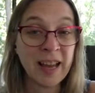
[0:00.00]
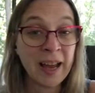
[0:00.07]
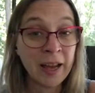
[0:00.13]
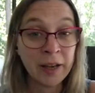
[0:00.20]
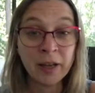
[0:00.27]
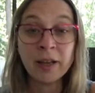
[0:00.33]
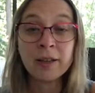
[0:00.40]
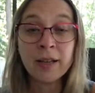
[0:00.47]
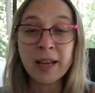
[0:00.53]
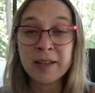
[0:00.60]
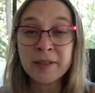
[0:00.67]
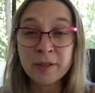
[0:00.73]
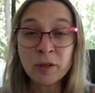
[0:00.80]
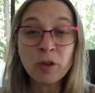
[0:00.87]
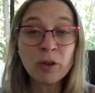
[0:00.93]
And
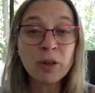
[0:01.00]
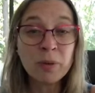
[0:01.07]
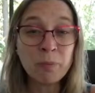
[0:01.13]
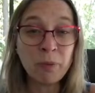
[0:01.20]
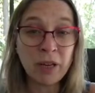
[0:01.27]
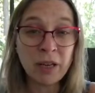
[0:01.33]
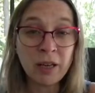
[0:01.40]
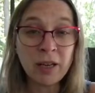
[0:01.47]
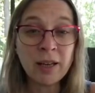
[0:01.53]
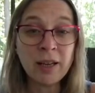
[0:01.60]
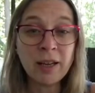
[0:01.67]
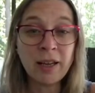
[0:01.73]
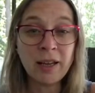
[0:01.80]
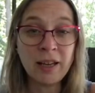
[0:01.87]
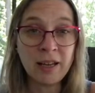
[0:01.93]
so you can be
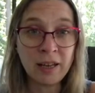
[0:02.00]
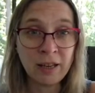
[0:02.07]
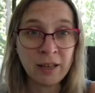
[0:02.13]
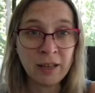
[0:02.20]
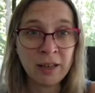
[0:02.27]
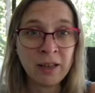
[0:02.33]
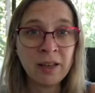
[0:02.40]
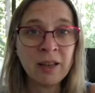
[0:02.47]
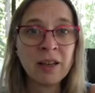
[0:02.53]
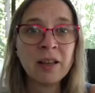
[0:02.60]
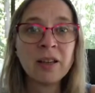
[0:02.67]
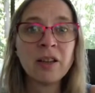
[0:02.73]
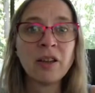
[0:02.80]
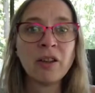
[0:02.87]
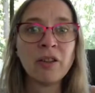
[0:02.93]

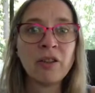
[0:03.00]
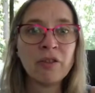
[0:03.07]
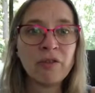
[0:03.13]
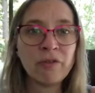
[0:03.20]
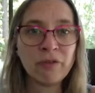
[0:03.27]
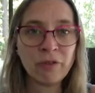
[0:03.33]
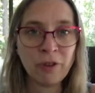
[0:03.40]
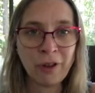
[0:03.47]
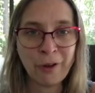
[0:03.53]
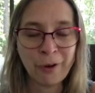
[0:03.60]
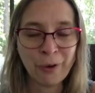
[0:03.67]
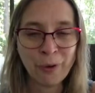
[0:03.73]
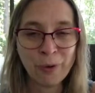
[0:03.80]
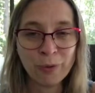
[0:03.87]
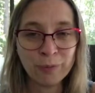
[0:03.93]
in the
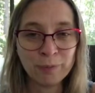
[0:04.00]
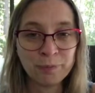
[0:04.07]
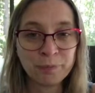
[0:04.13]
flow.